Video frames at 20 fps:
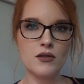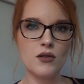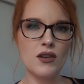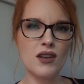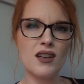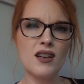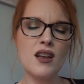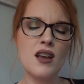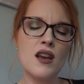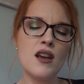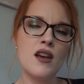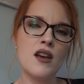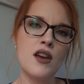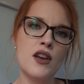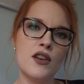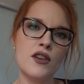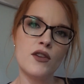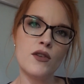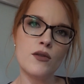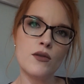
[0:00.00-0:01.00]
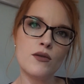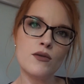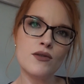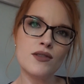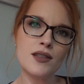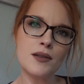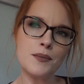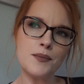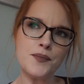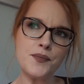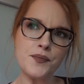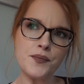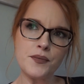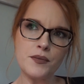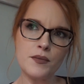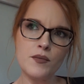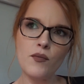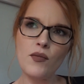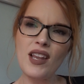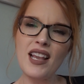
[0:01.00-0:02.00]
You can use
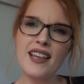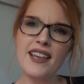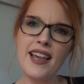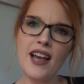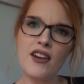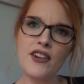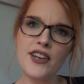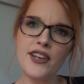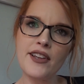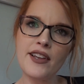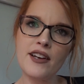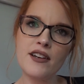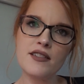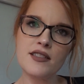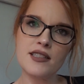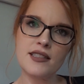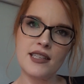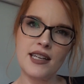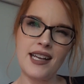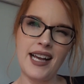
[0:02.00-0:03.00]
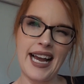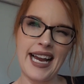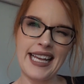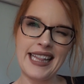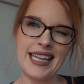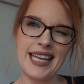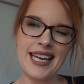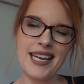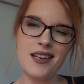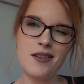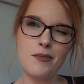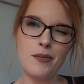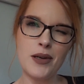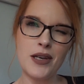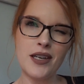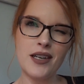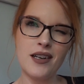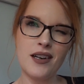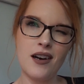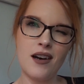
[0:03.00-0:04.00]
calculators as a guideline,
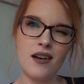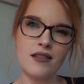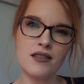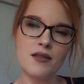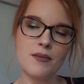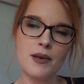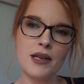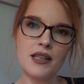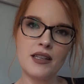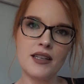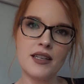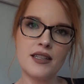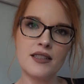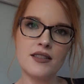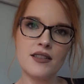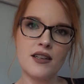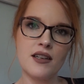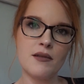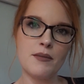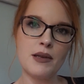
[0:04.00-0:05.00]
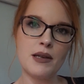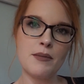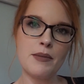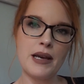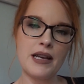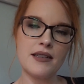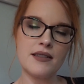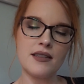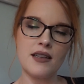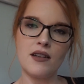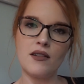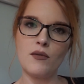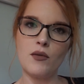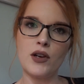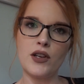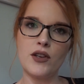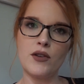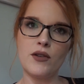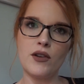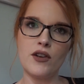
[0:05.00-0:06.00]
but ultimately it's going to be based on
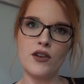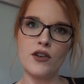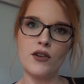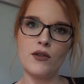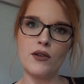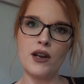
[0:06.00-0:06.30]
what you can do.